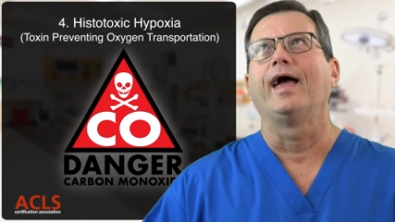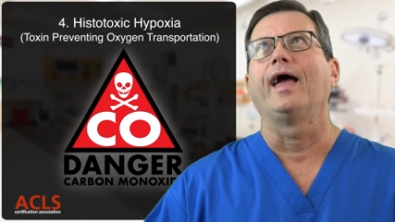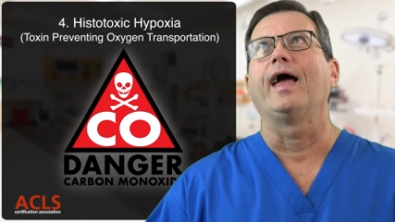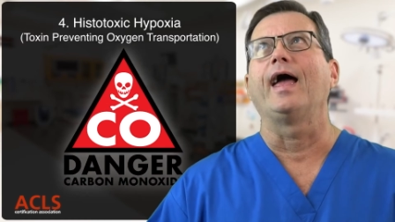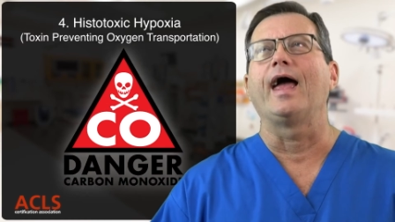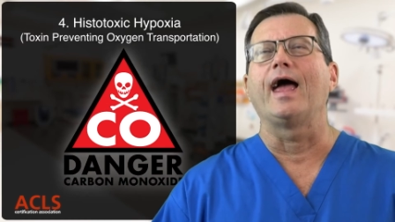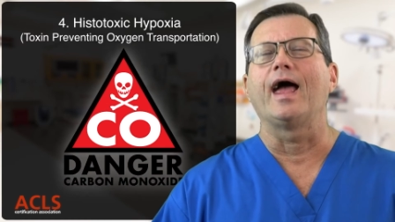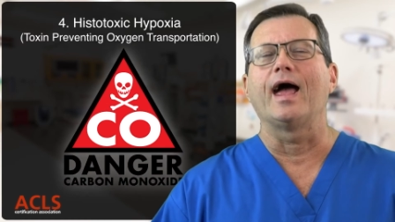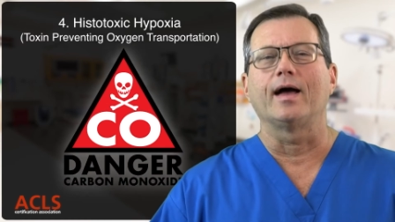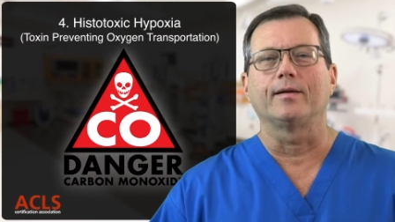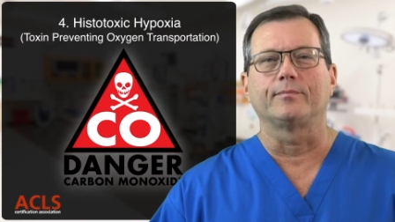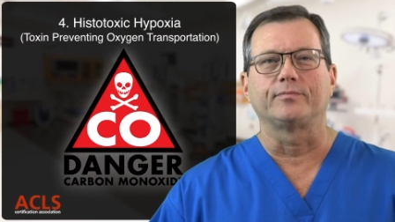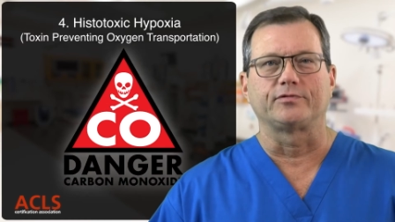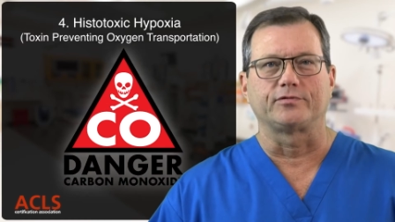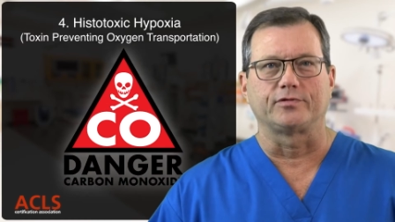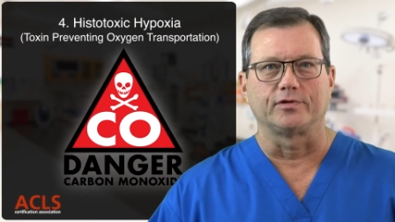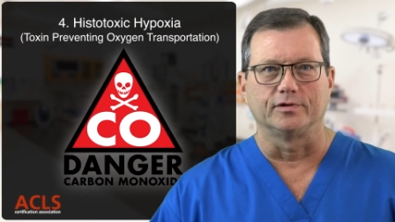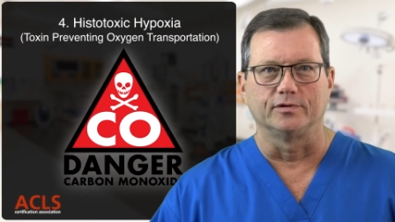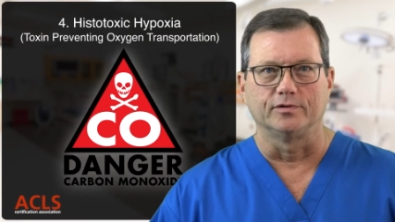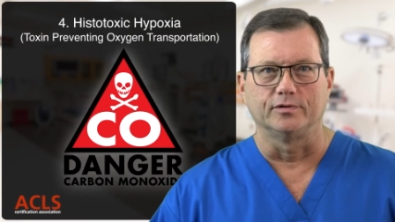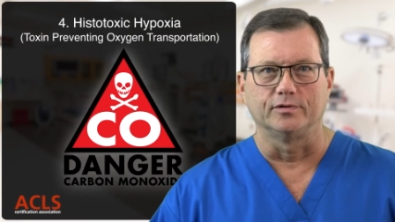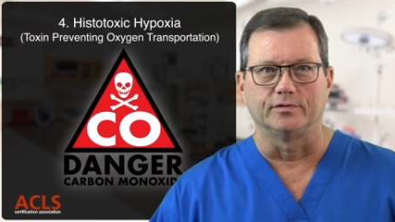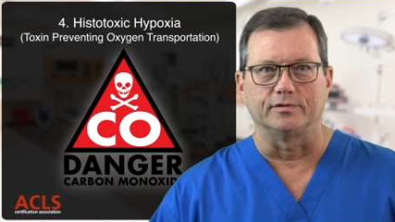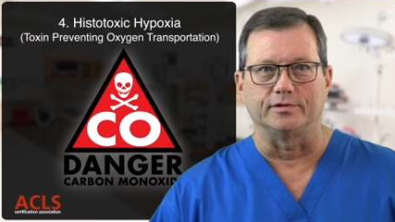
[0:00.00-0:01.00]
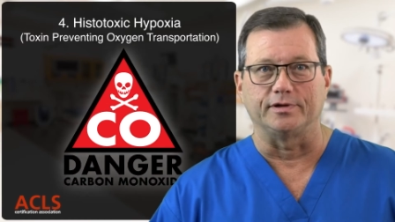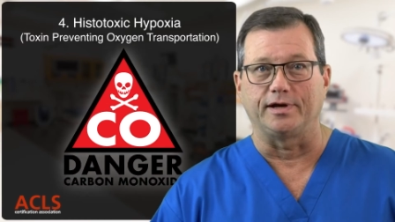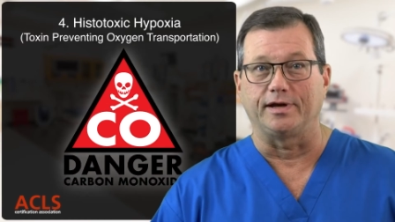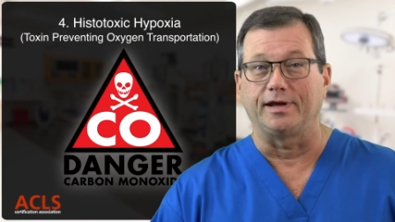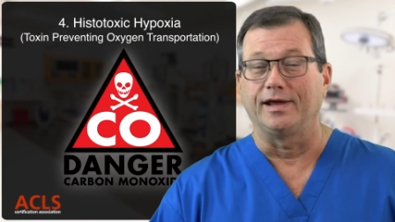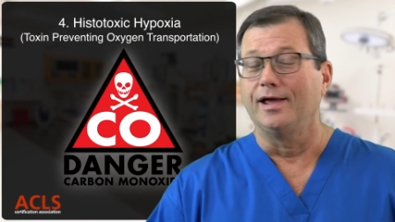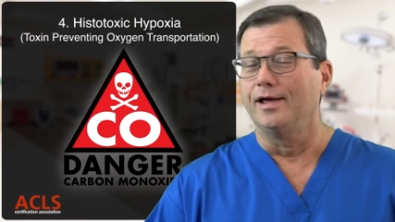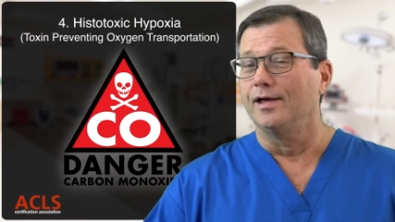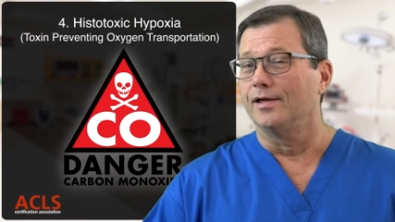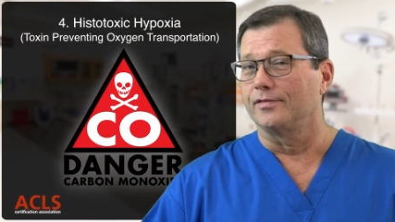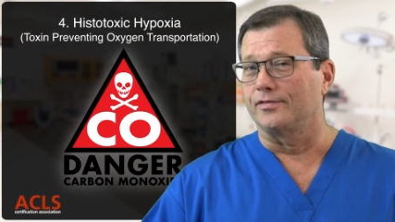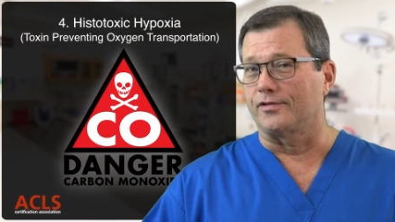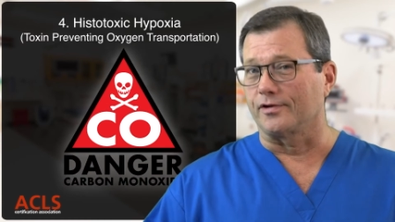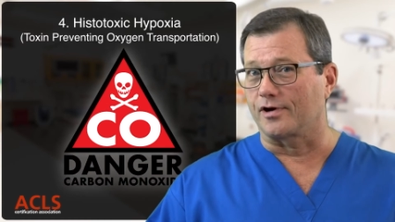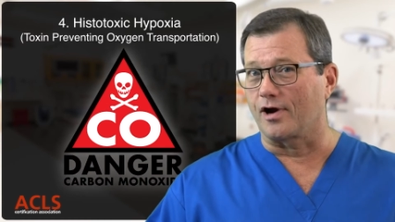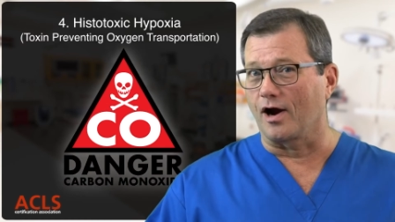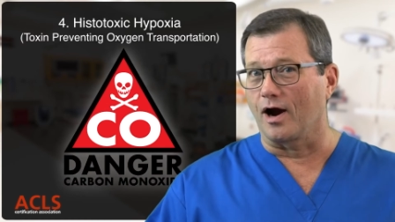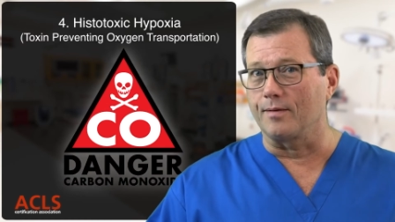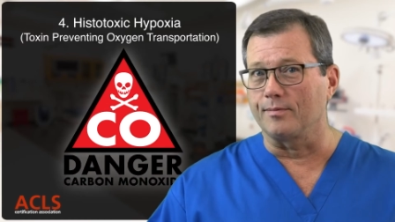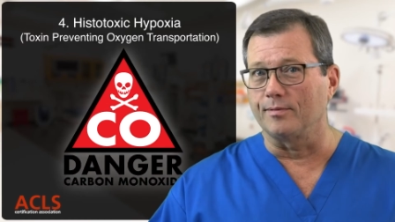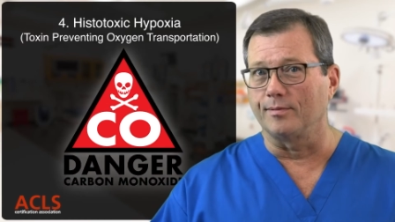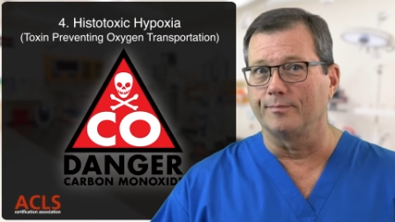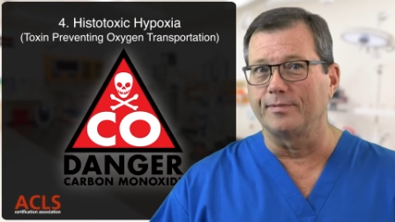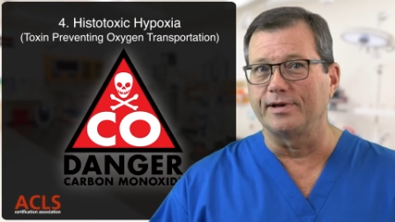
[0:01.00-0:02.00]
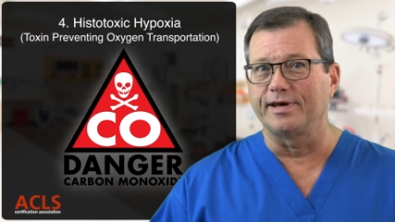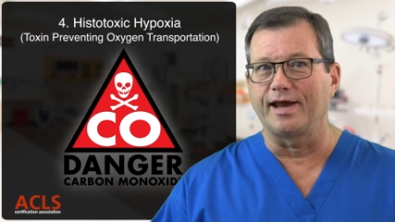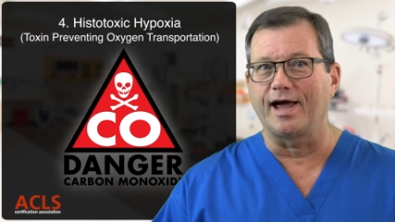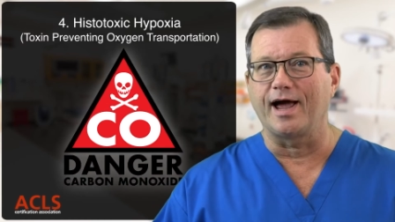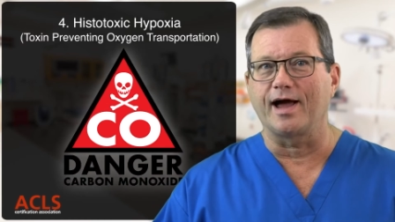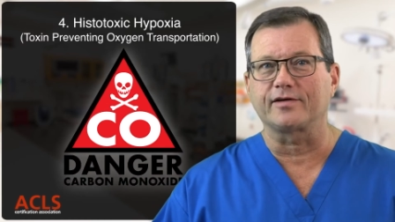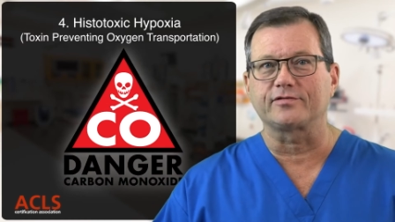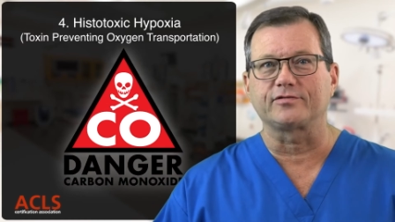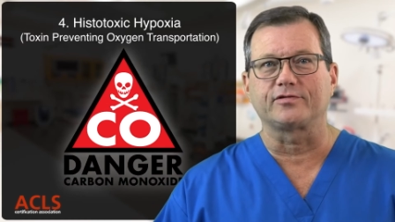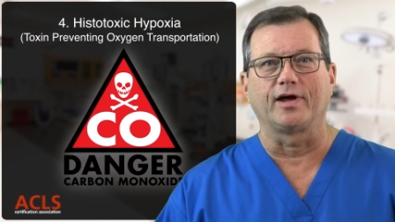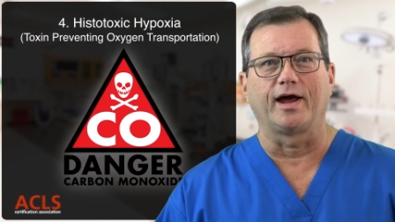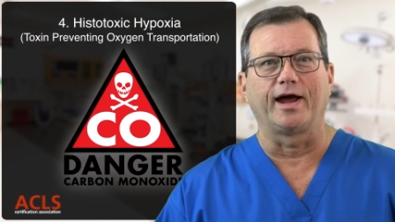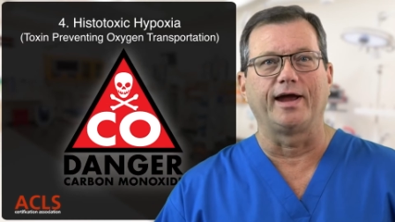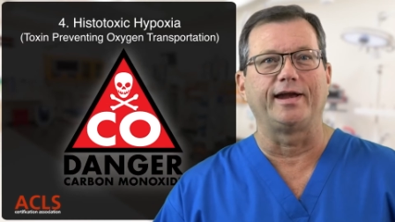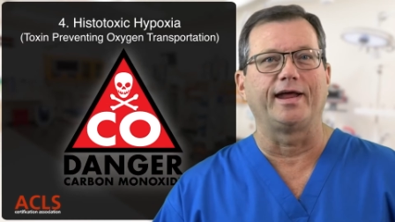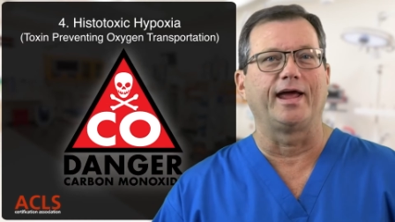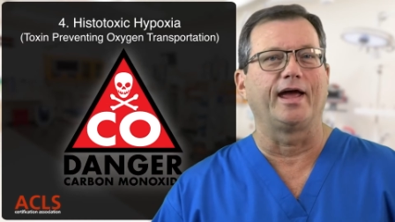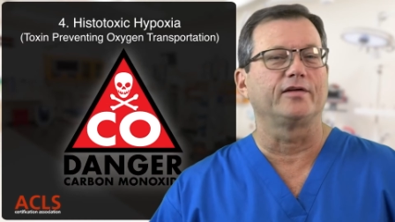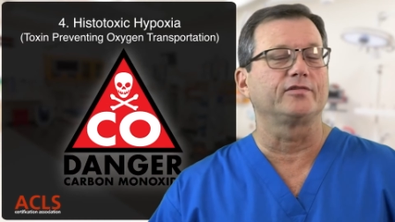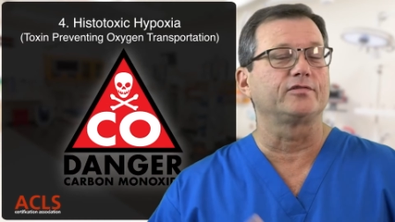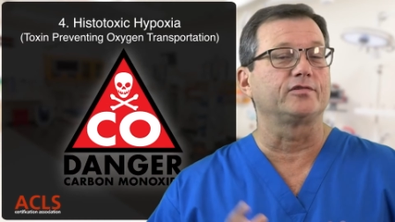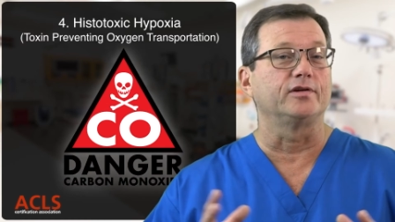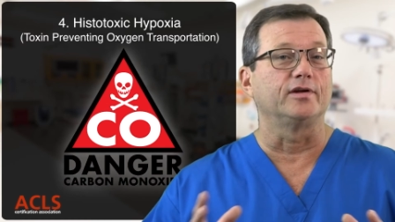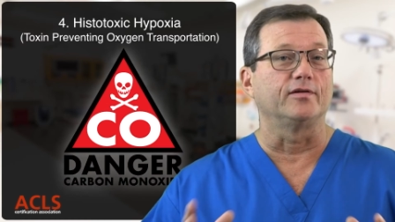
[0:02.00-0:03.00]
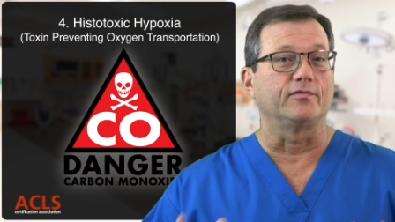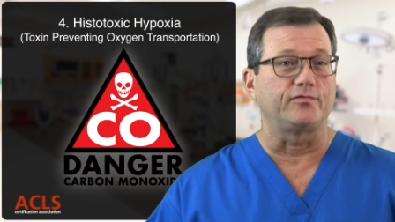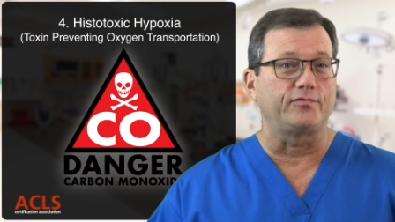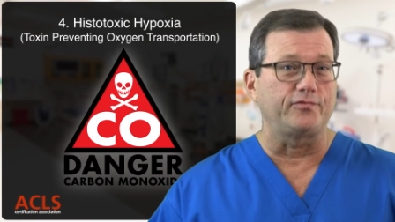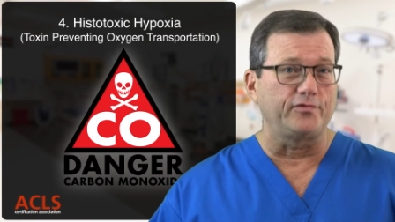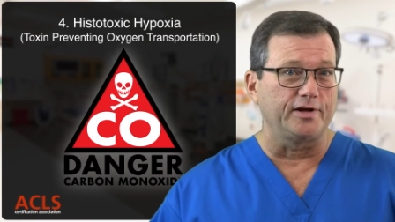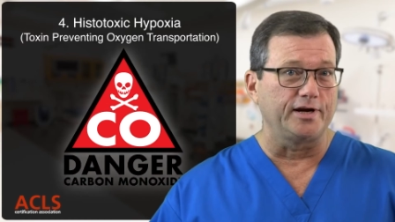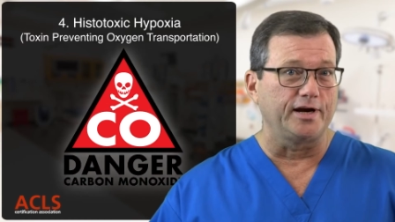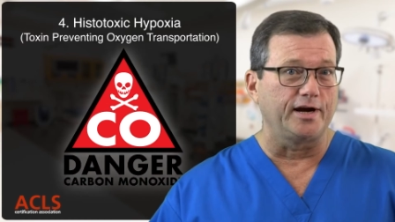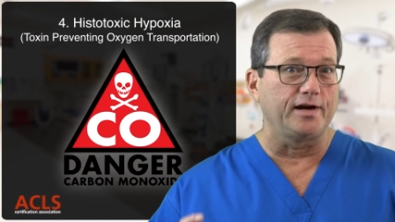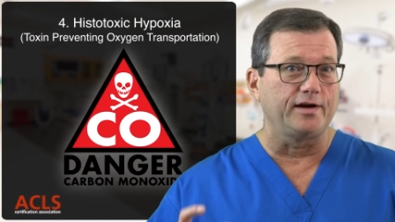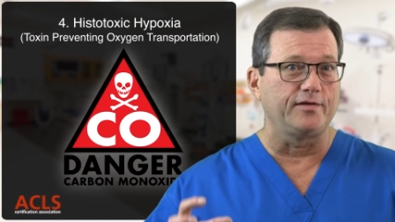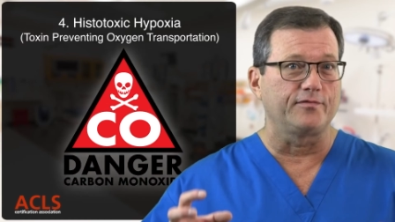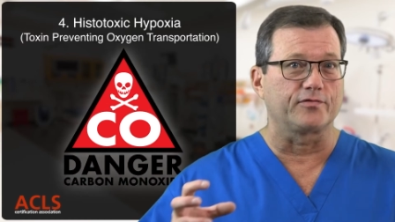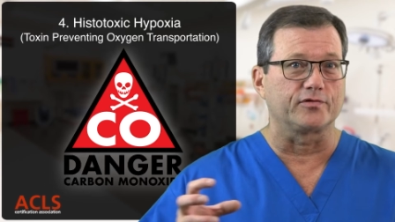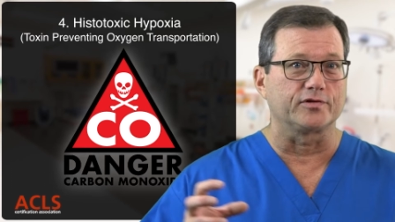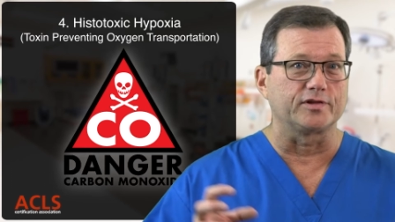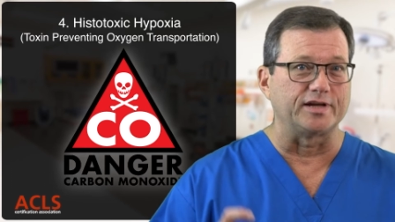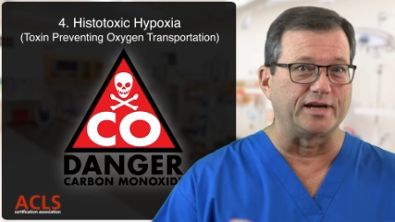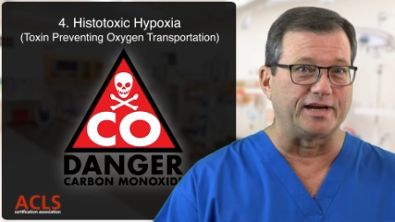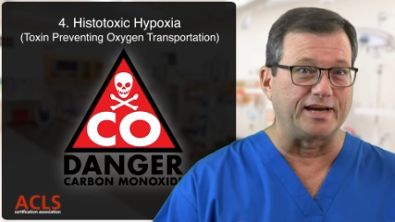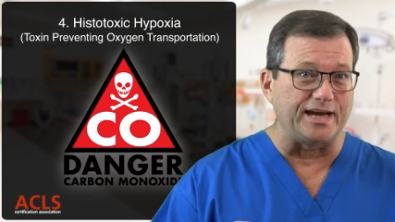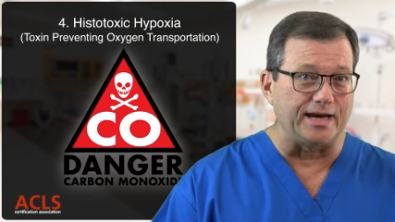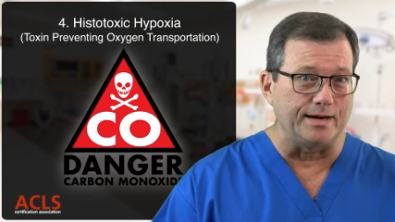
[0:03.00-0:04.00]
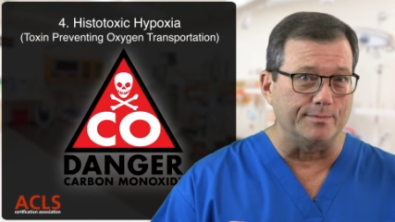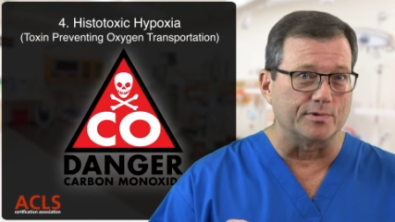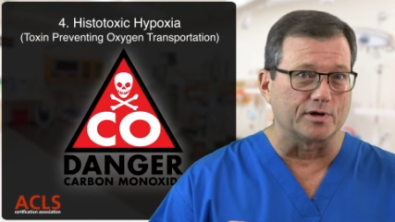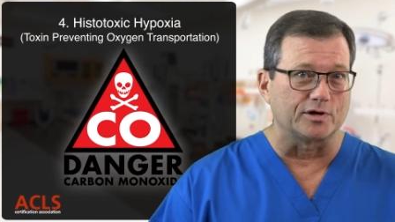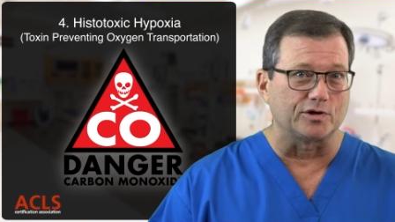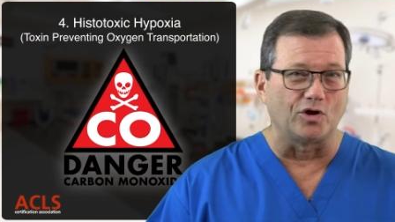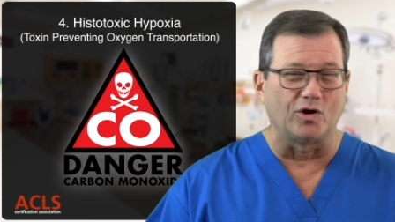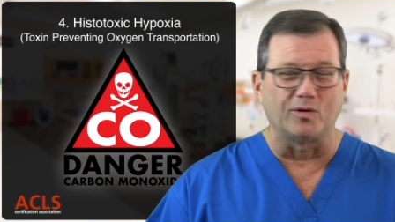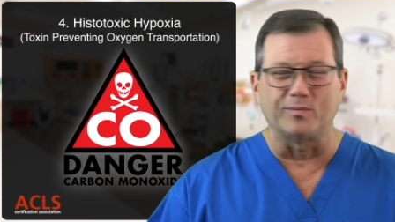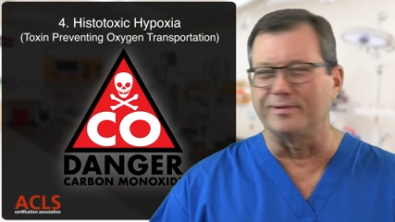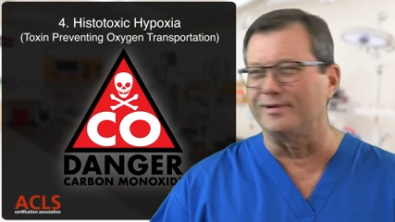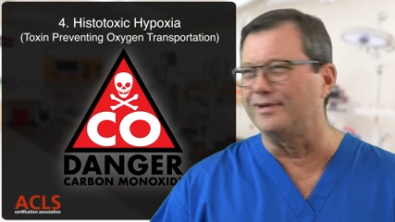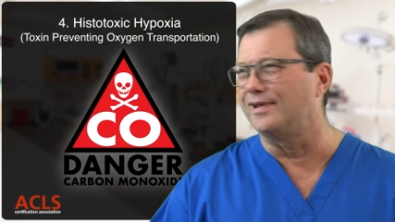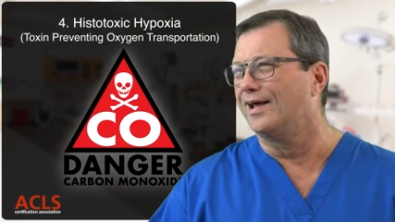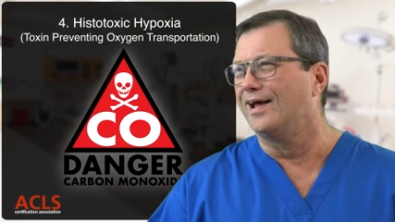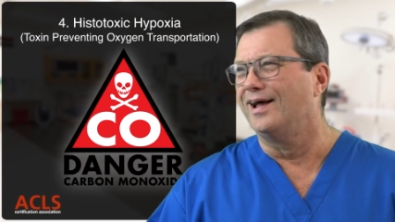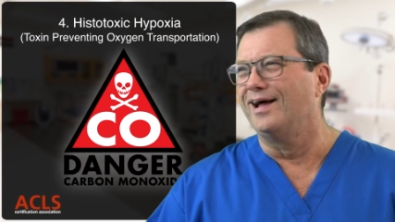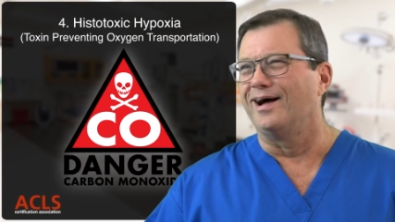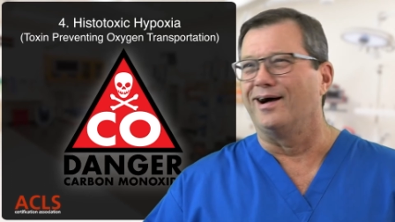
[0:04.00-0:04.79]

Absolutely. The carbon monoxide has an affinity for the hemoglobin